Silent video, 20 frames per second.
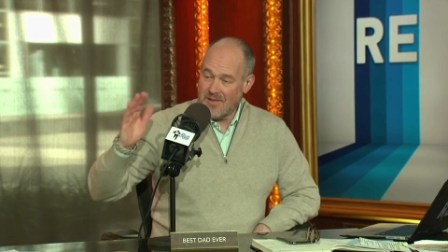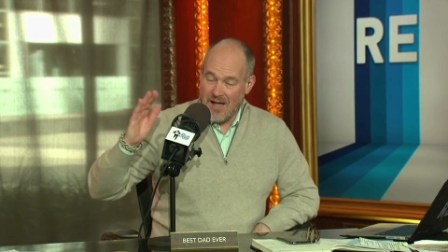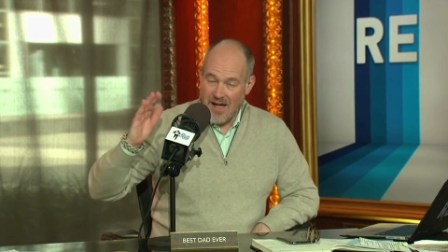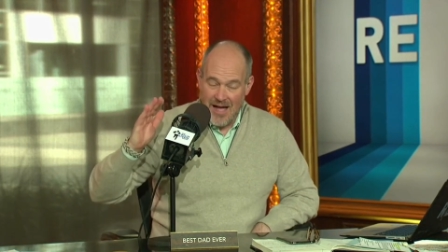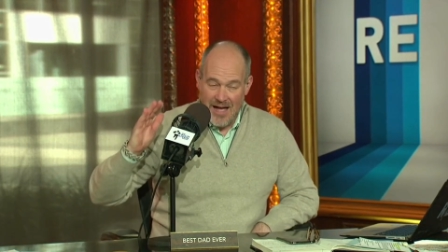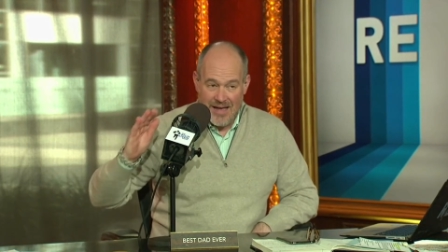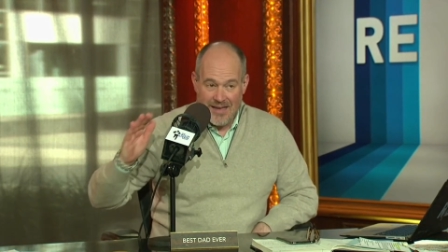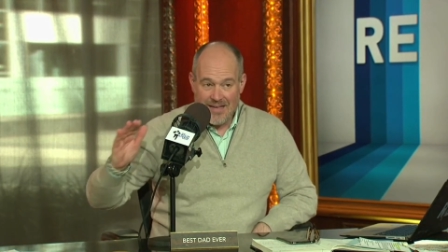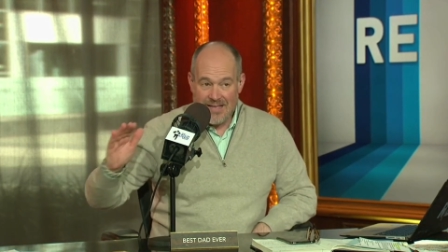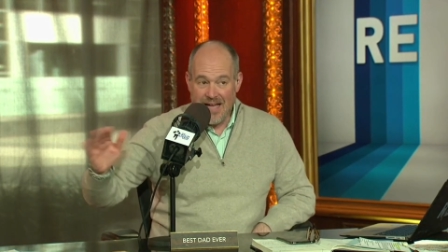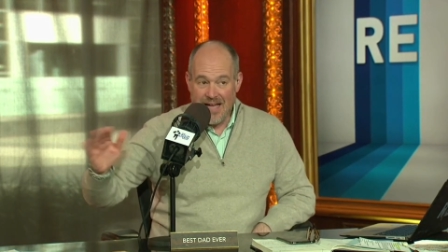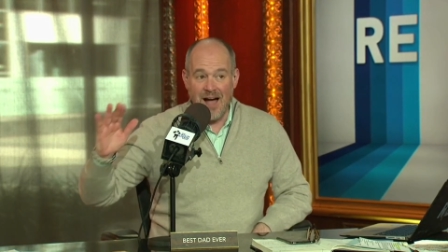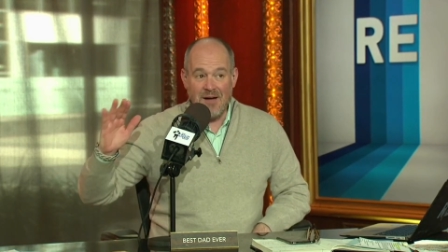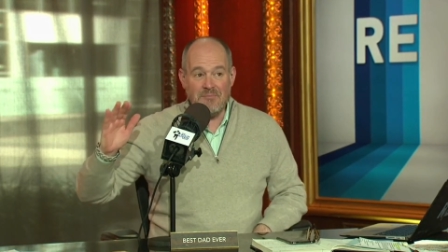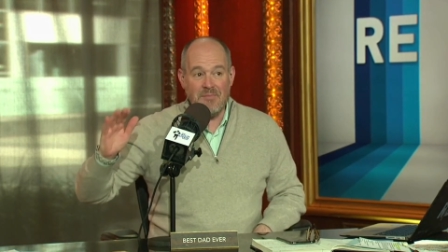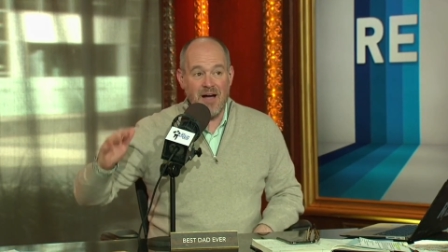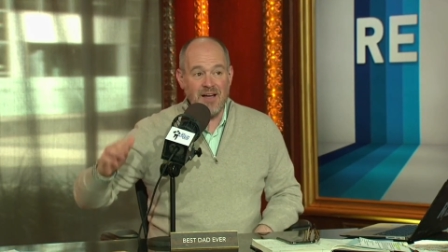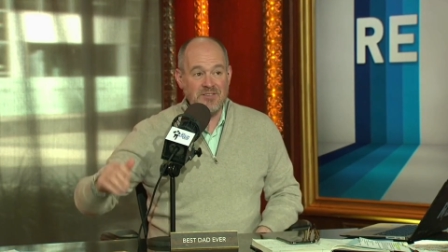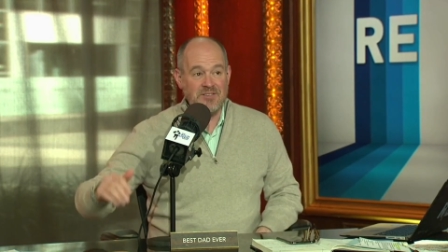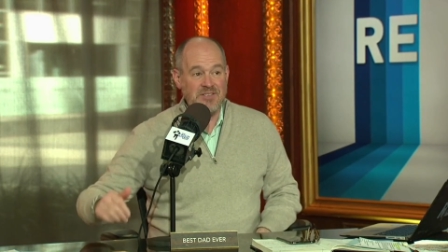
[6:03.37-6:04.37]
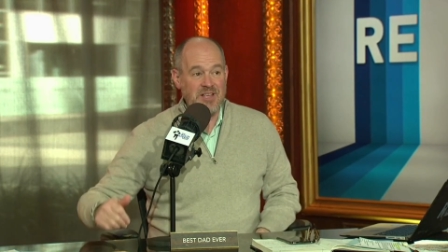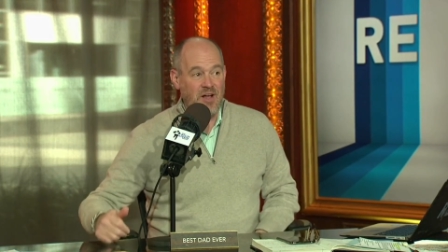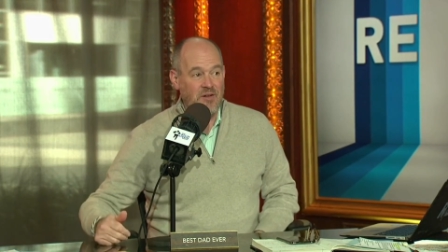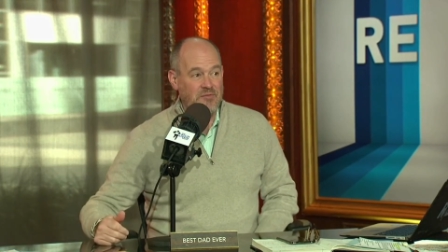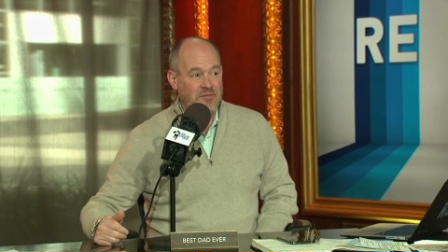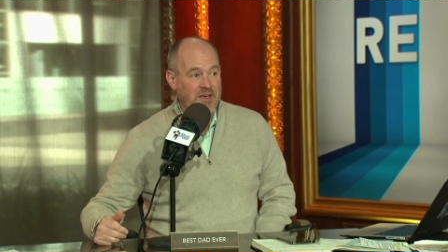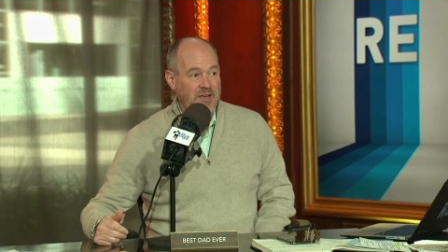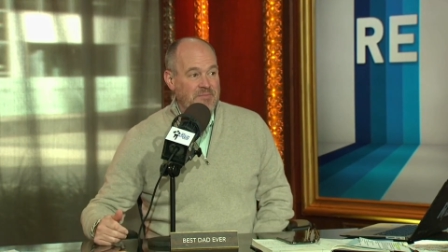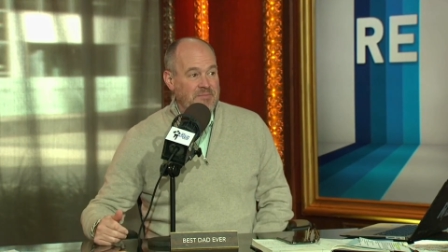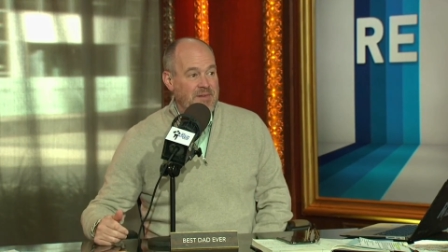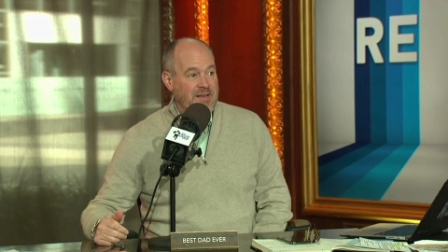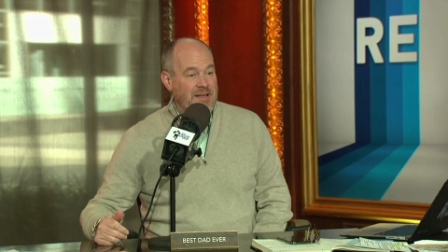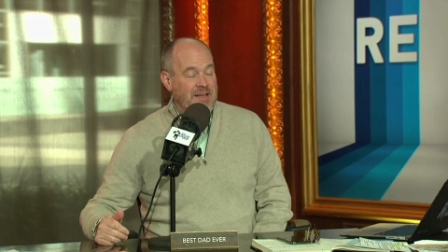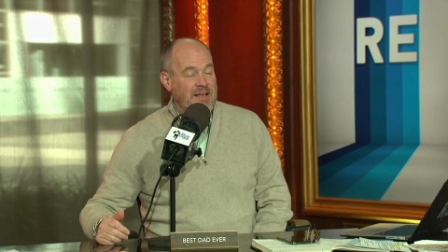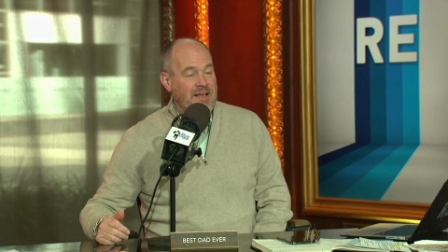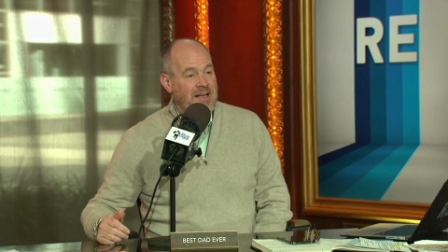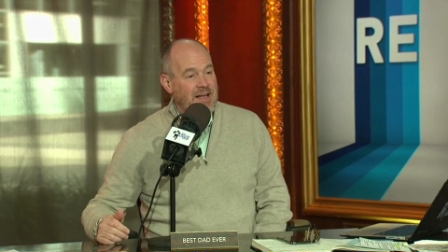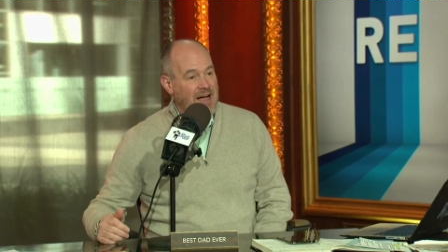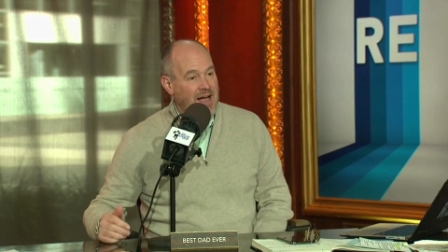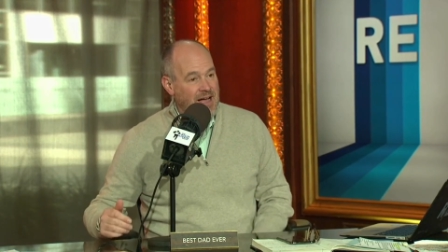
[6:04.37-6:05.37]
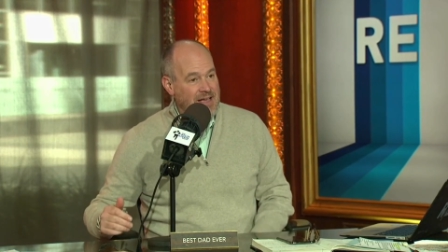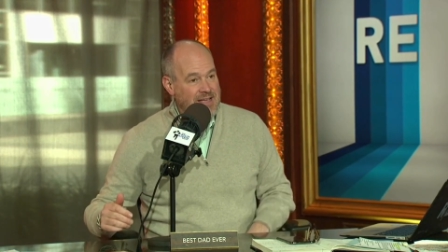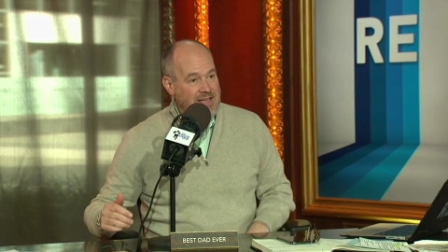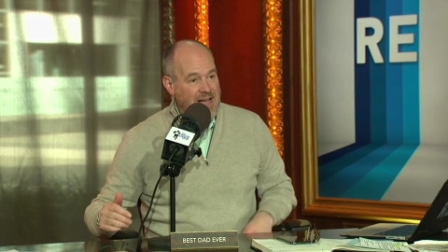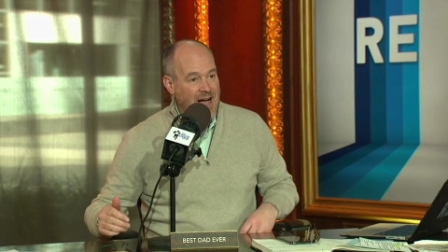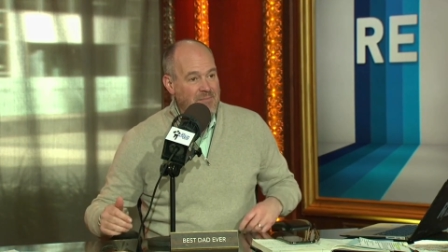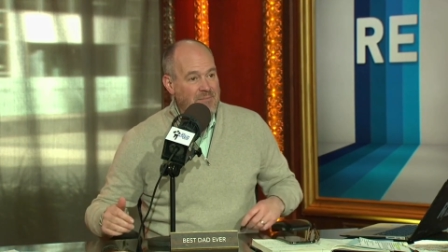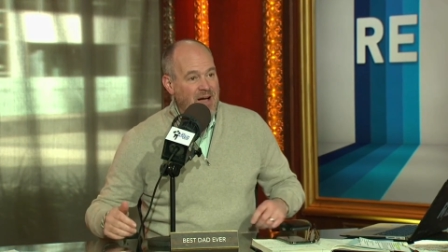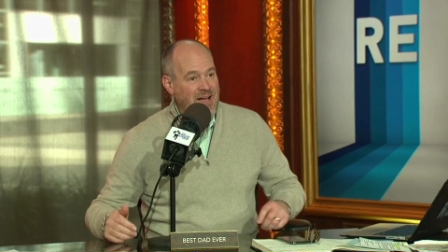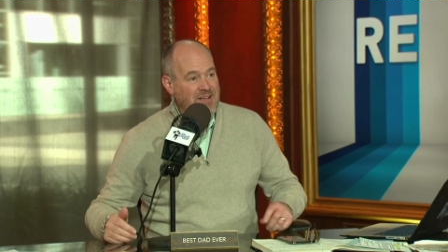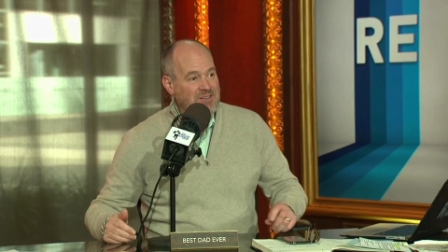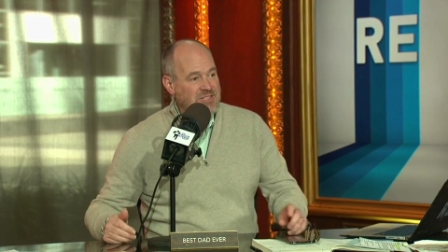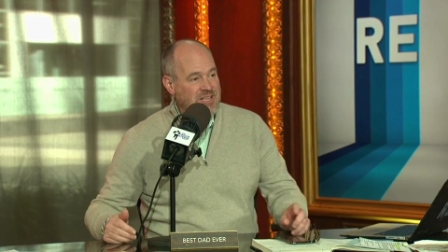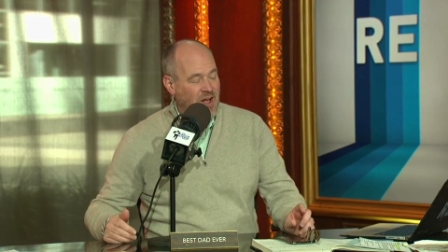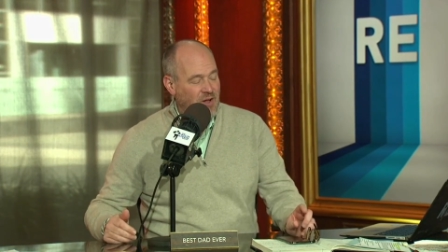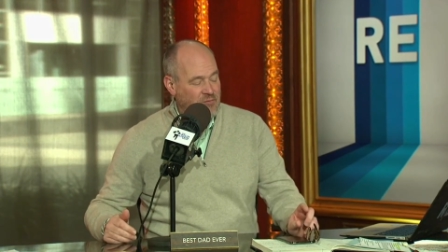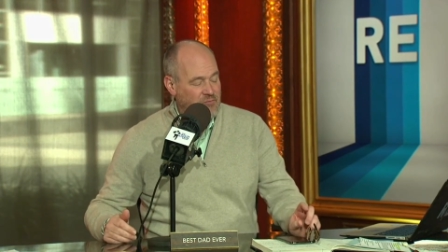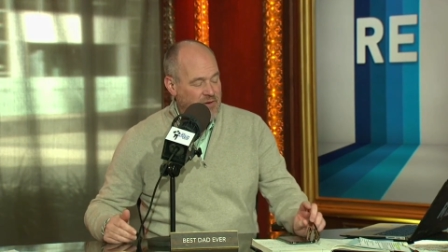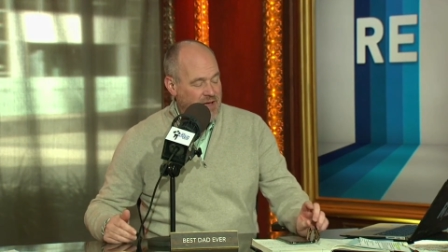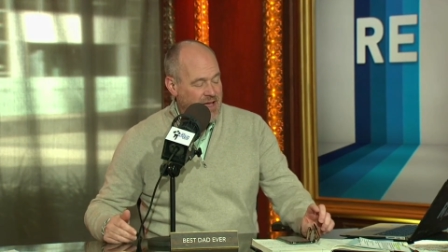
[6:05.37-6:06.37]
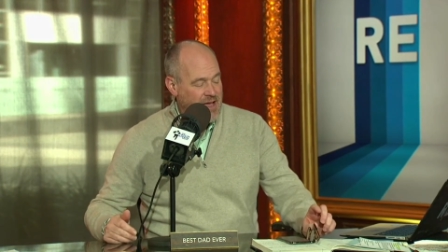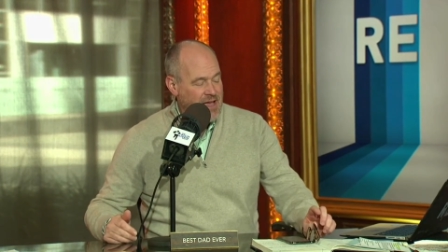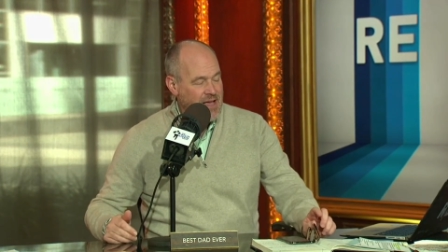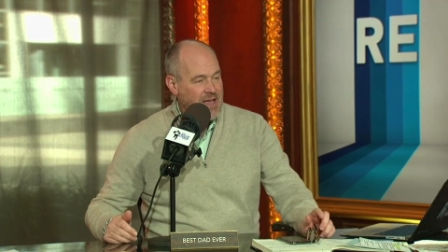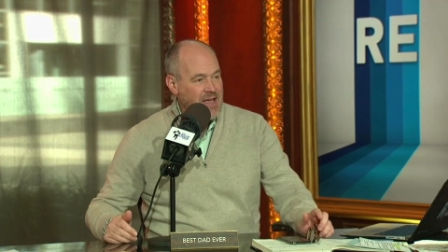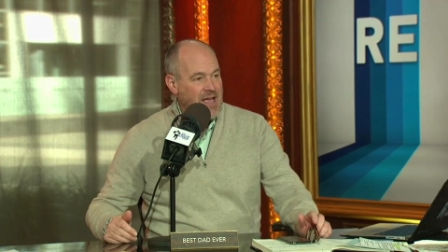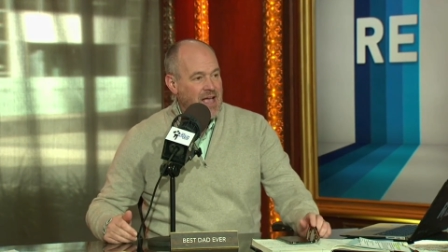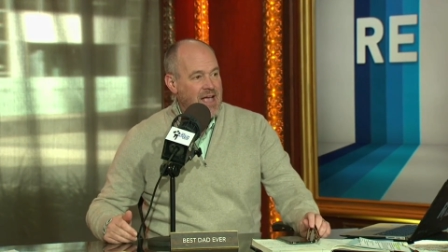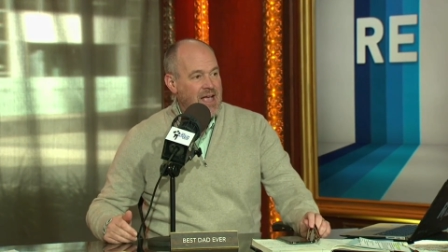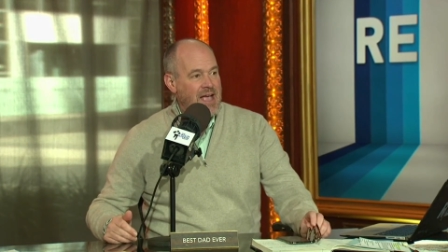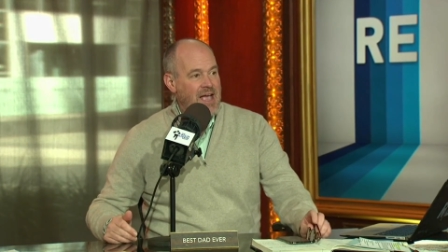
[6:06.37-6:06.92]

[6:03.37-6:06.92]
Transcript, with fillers: I got my selfie. I got my selfie